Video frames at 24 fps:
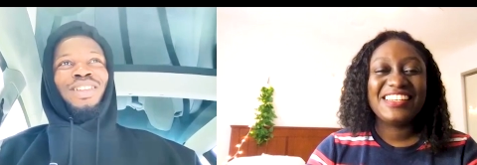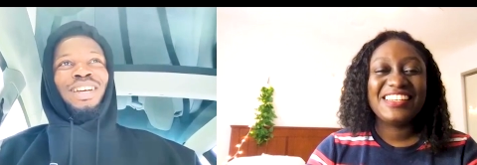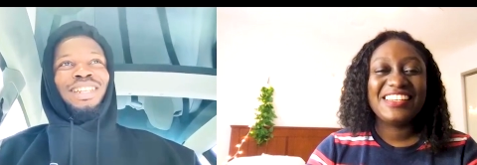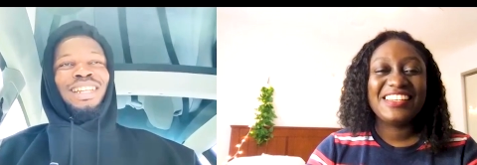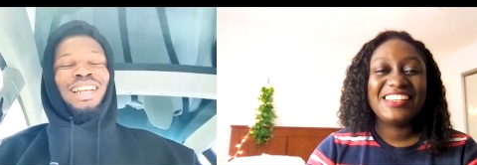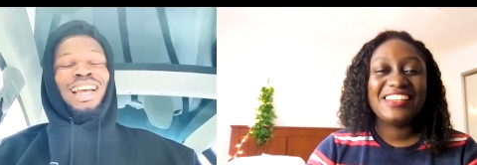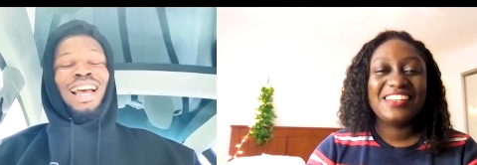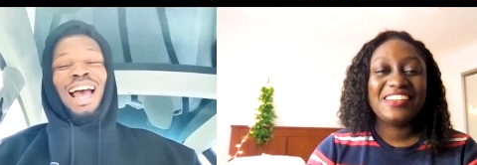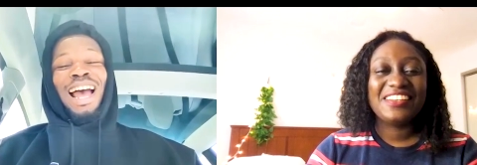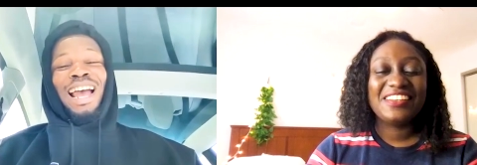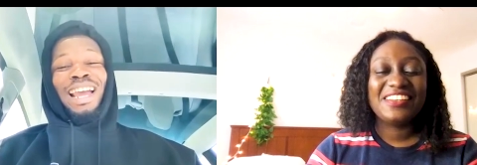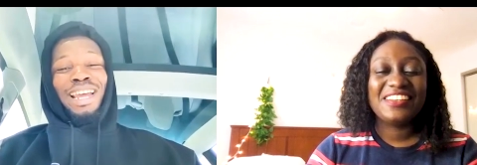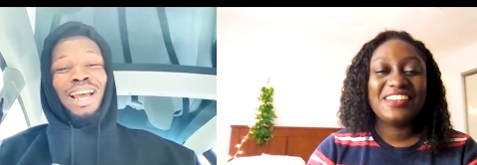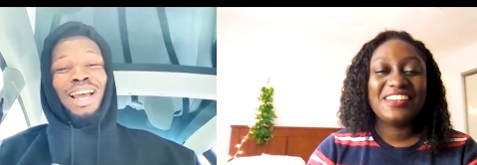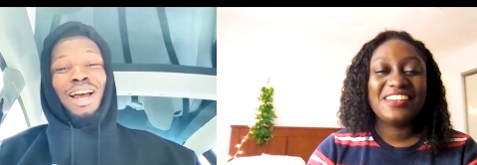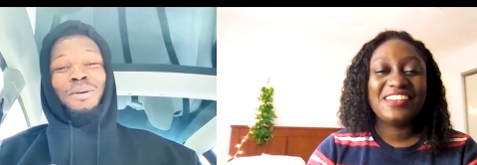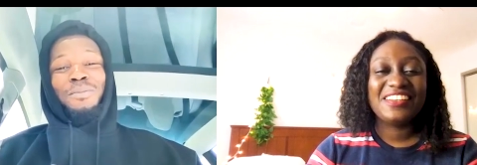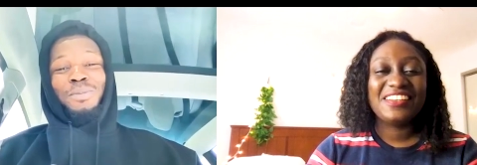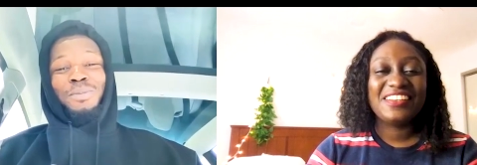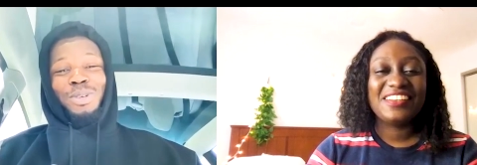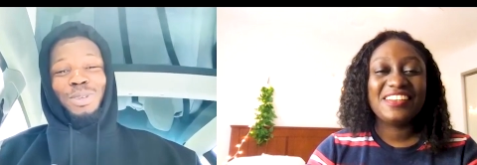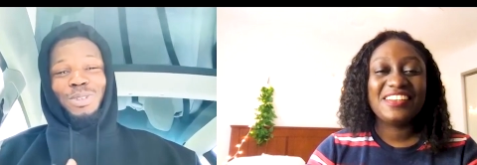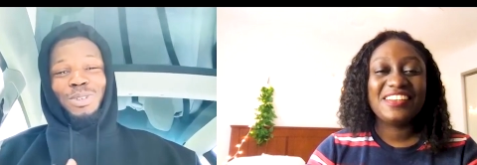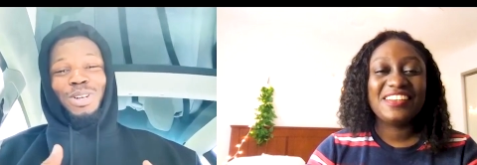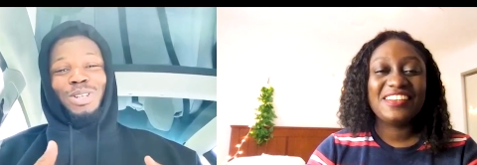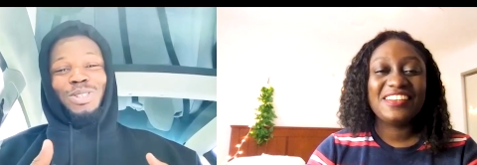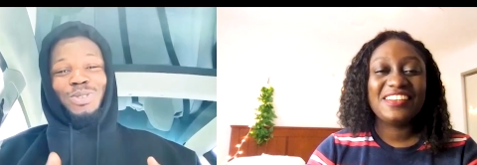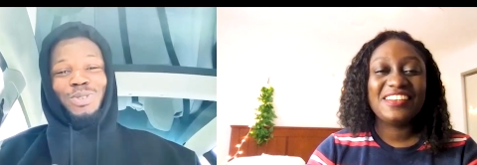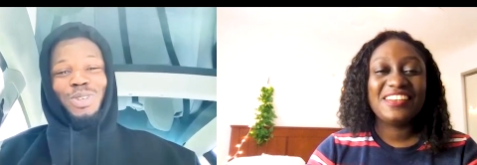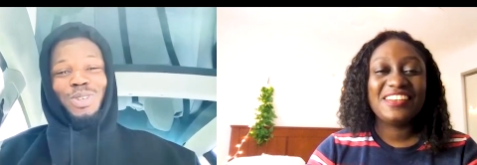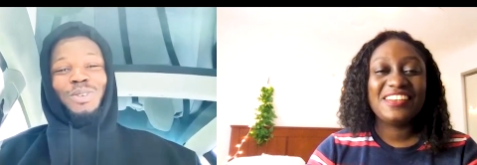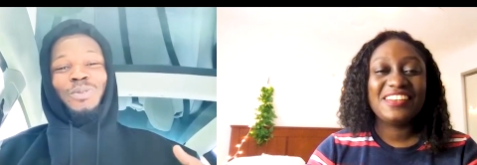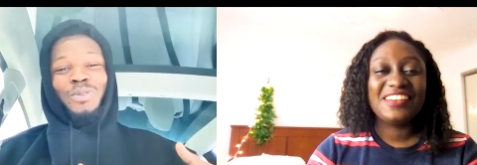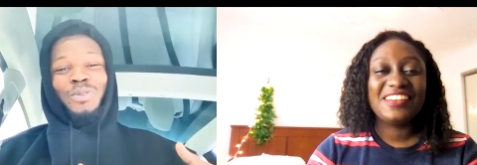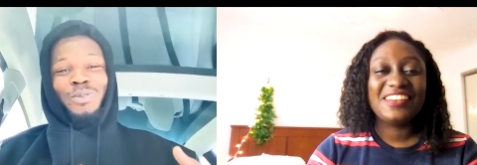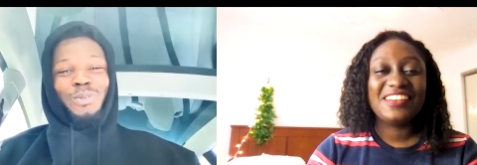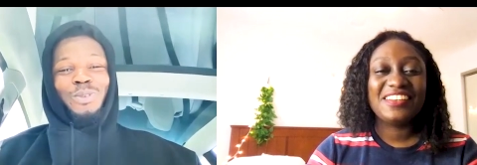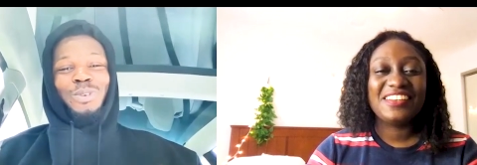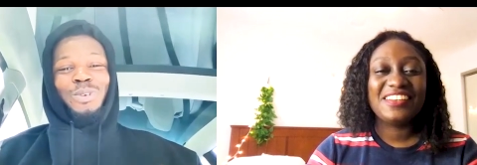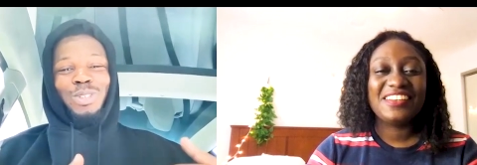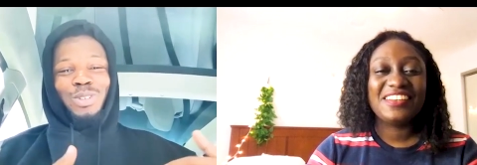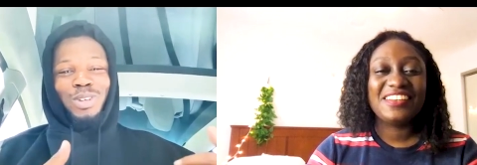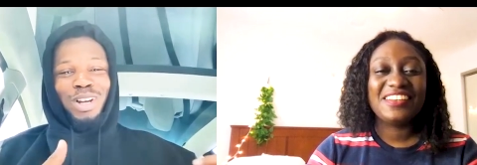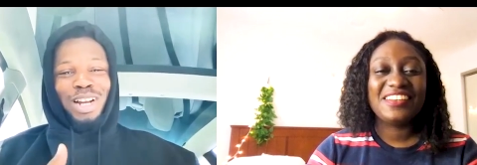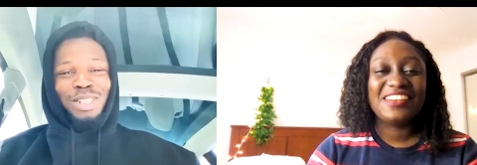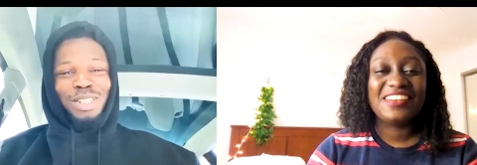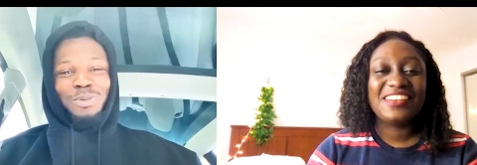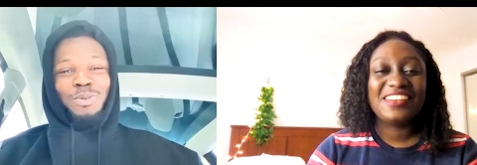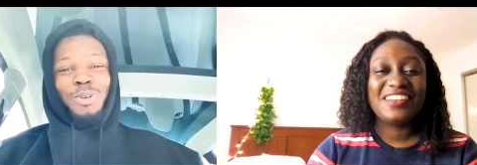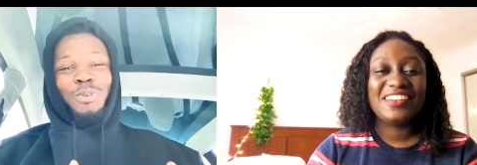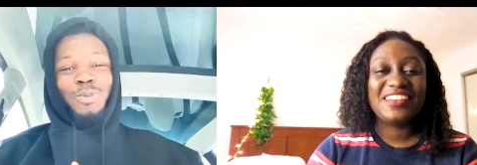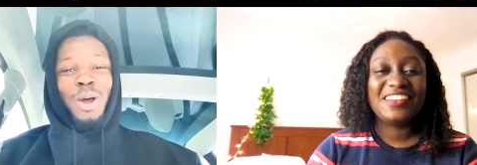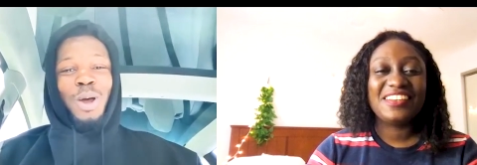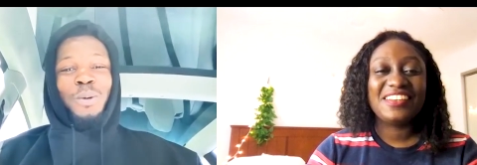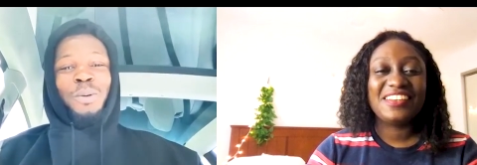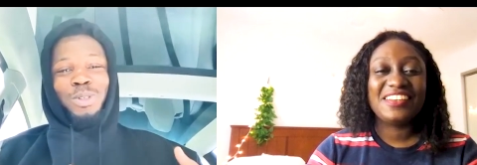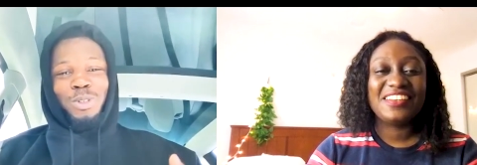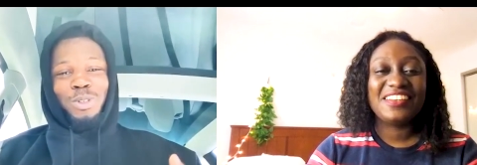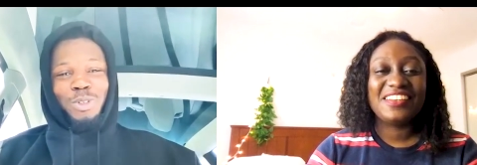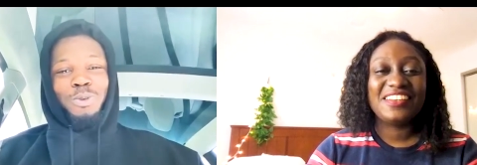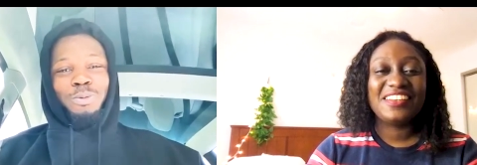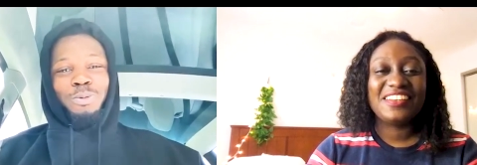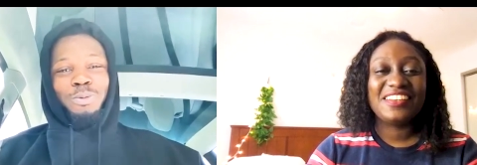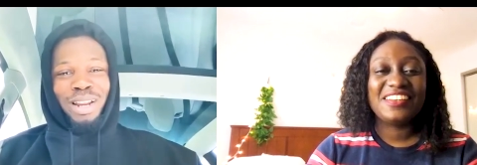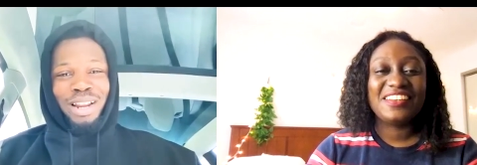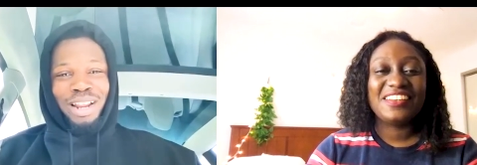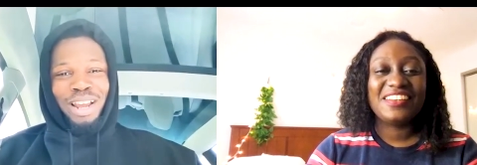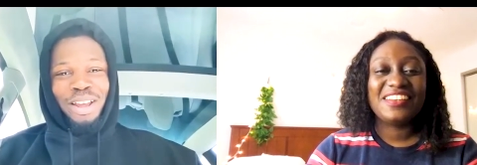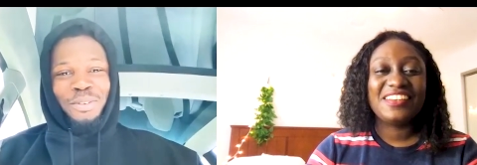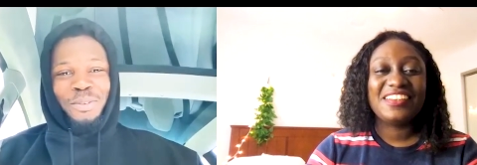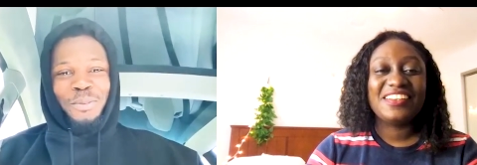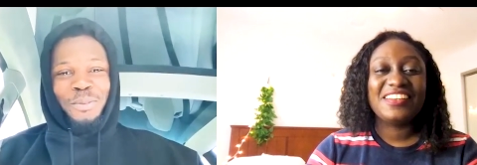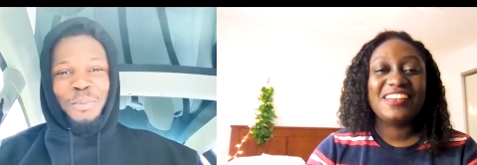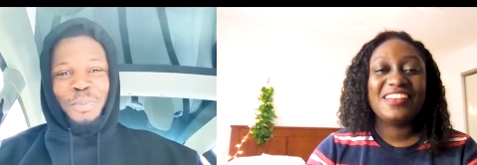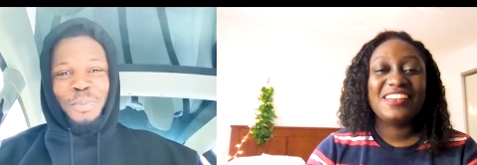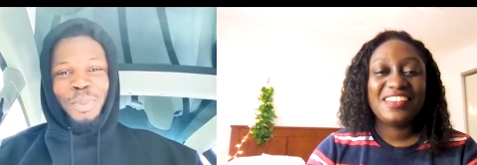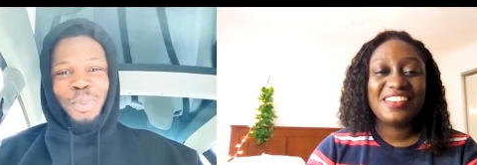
Speaker 1: that I can't be just doing full scholarship. What do I want to do with my life?